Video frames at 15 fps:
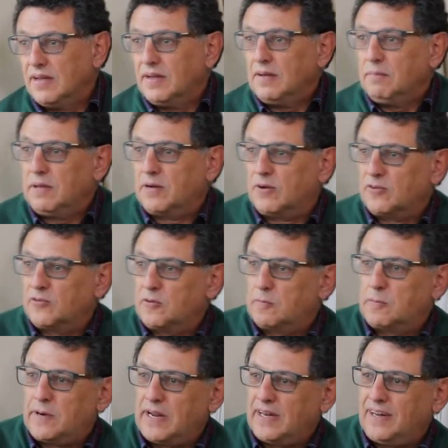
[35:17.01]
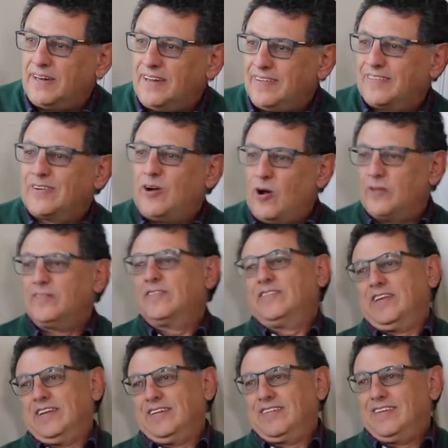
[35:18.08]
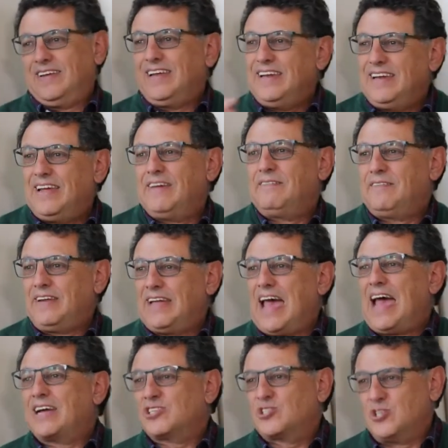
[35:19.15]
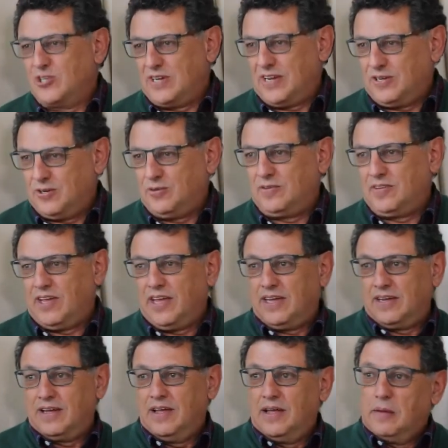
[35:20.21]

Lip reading: Because your breathing is constant in every action that you take.